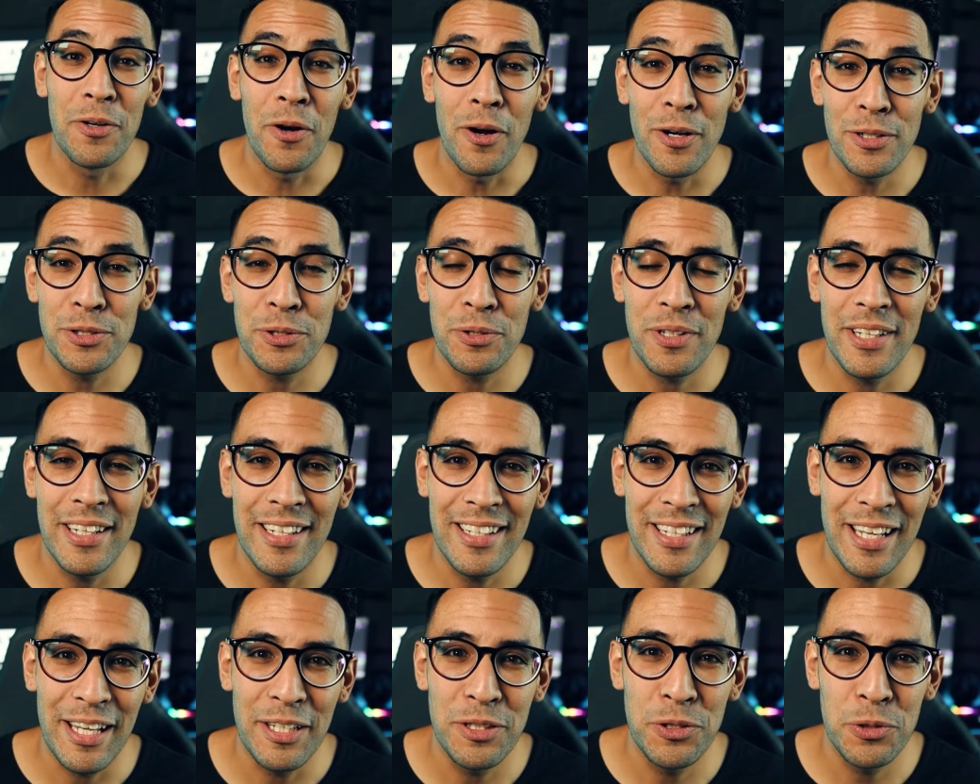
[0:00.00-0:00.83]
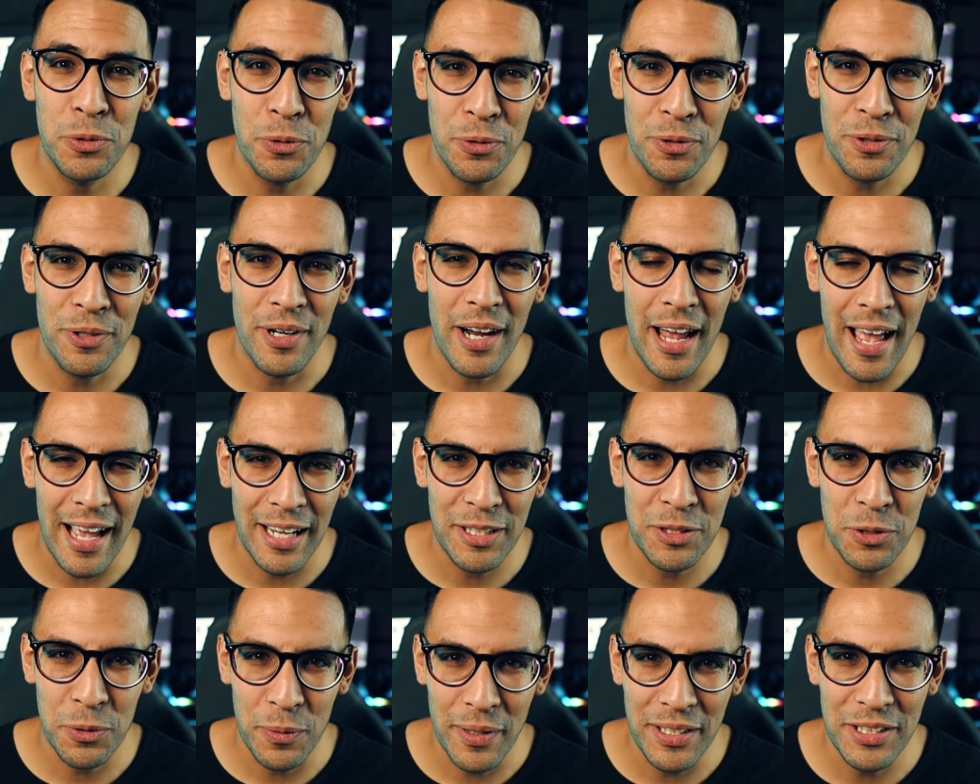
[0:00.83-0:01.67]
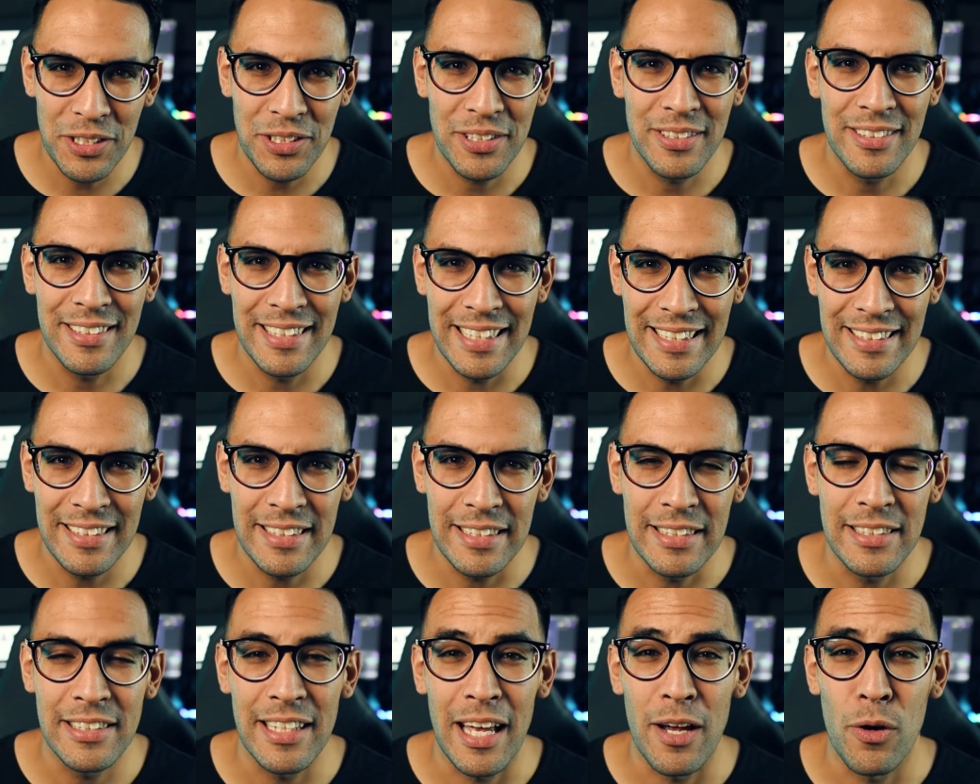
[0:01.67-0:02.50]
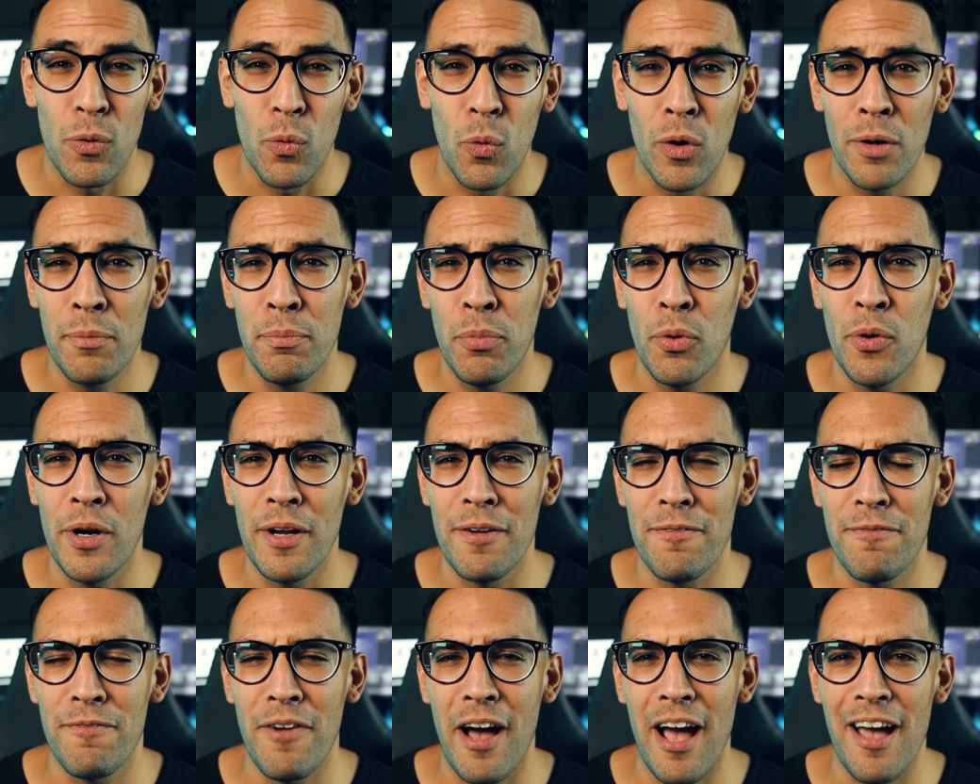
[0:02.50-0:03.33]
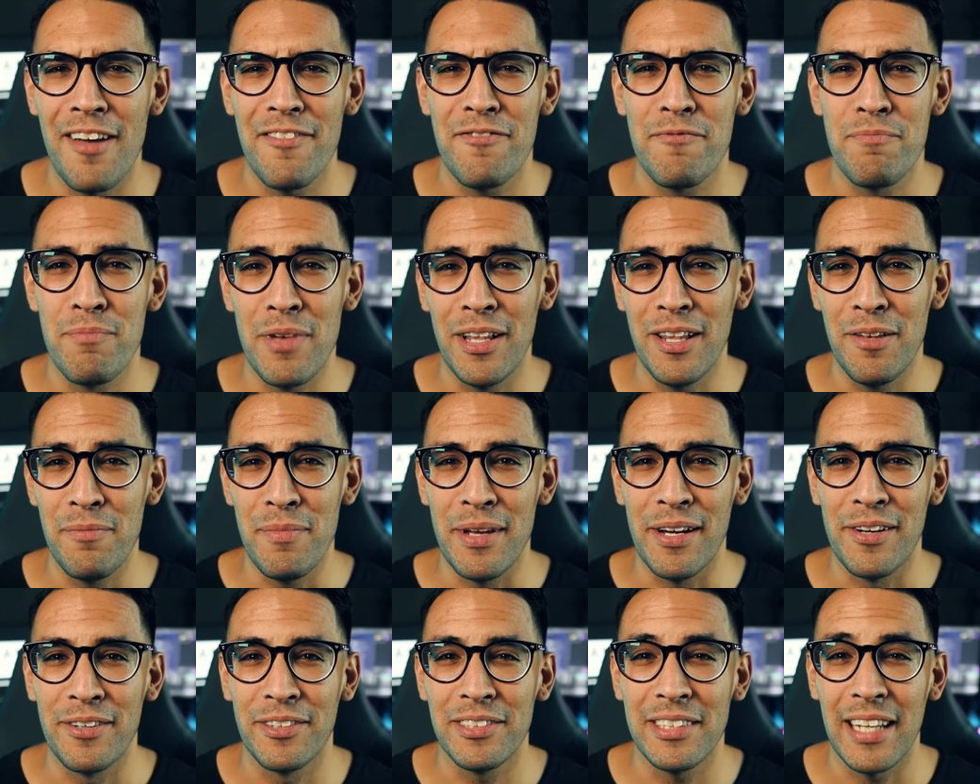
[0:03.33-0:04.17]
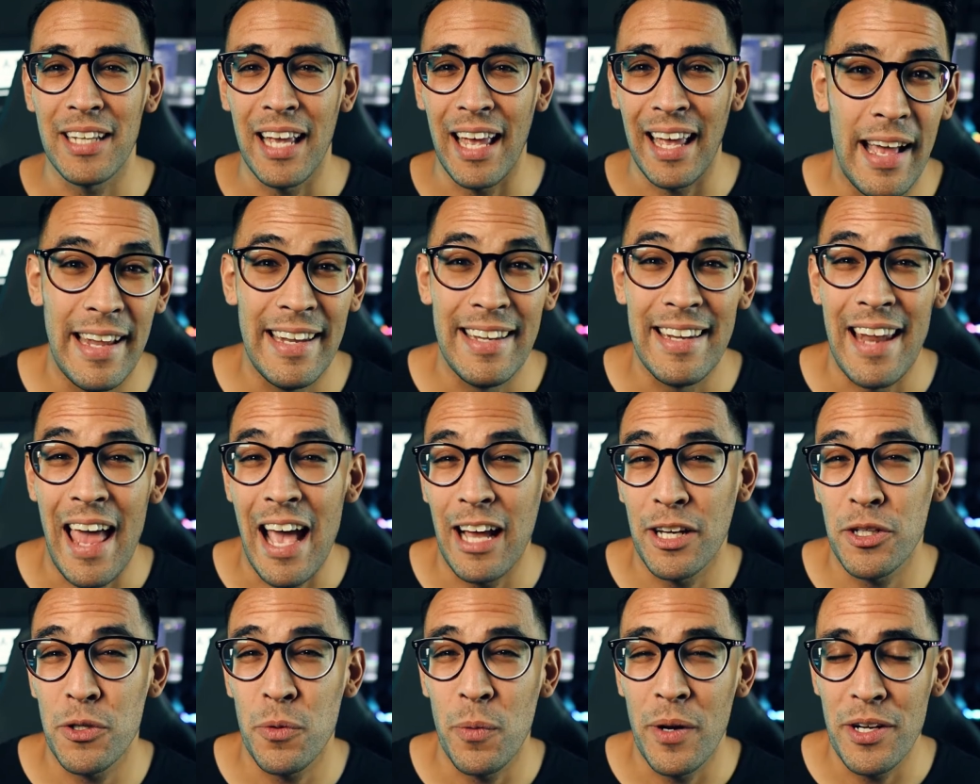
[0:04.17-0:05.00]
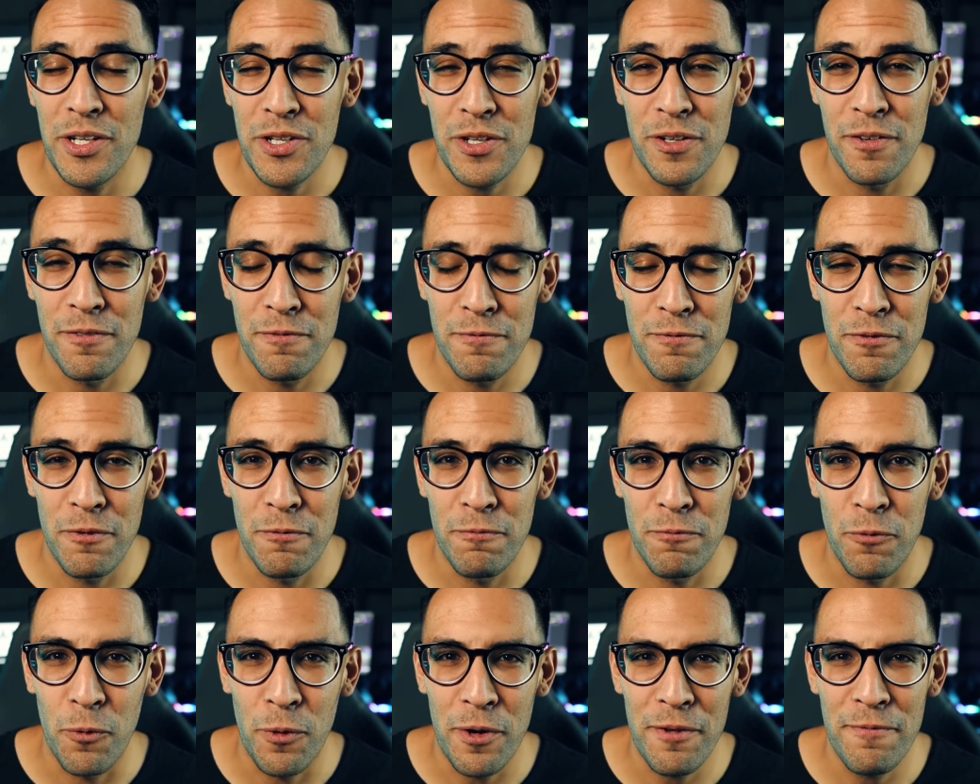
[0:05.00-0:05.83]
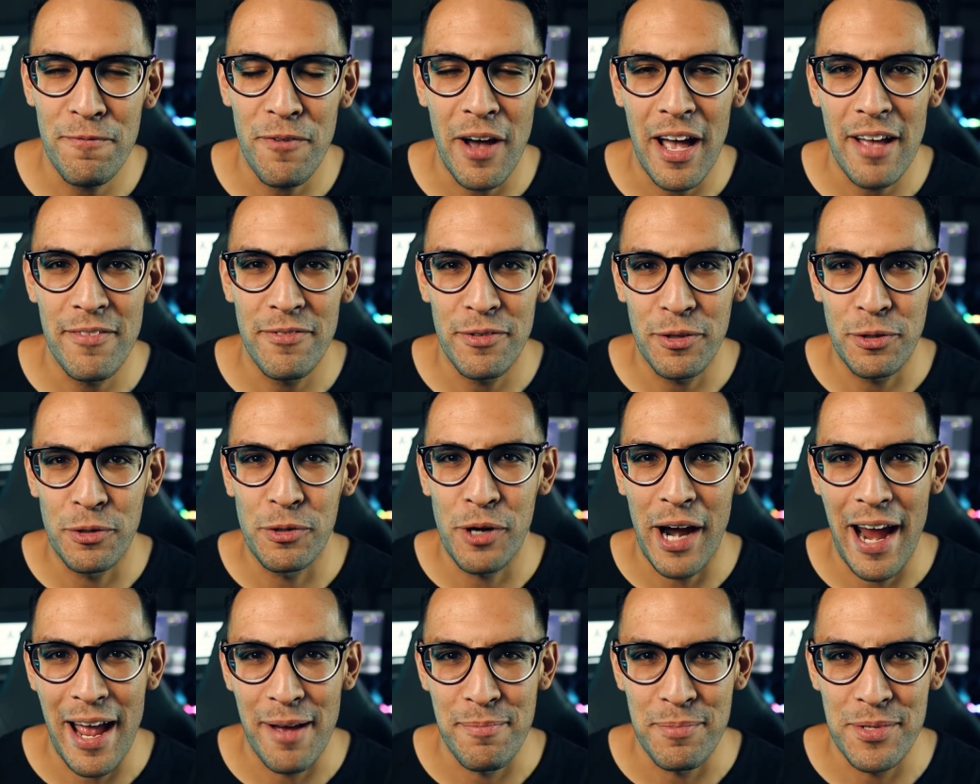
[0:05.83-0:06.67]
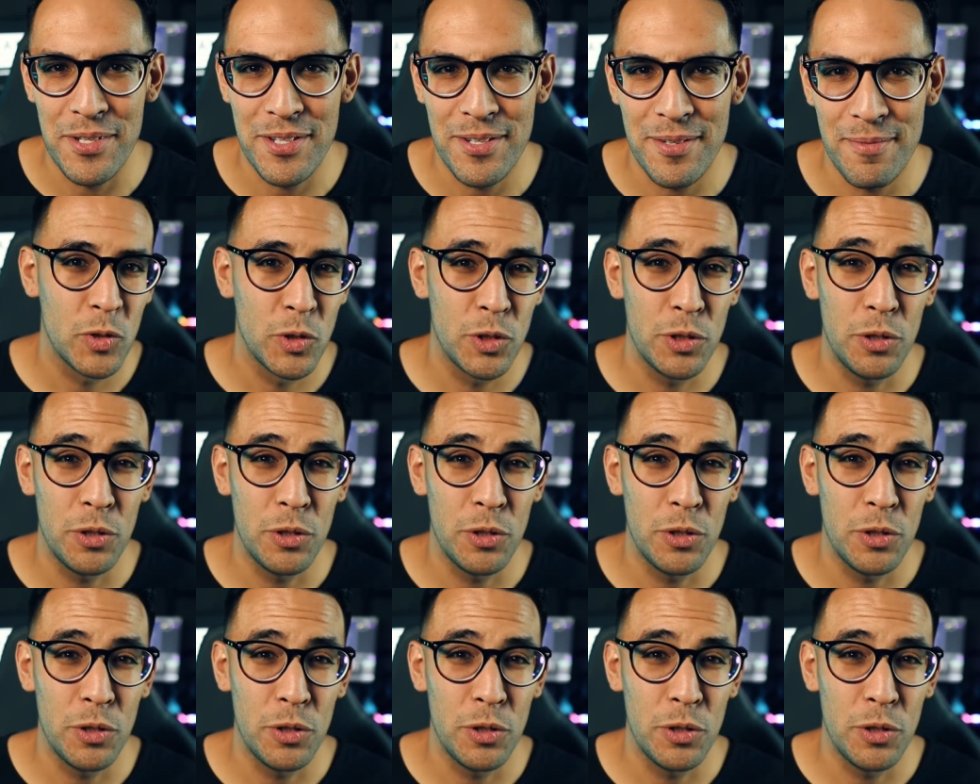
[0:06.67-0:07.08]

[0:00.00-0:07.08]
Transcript: you're also getting a shorter actuation distance at 1.5 millimeters and an actuation of 45 grams.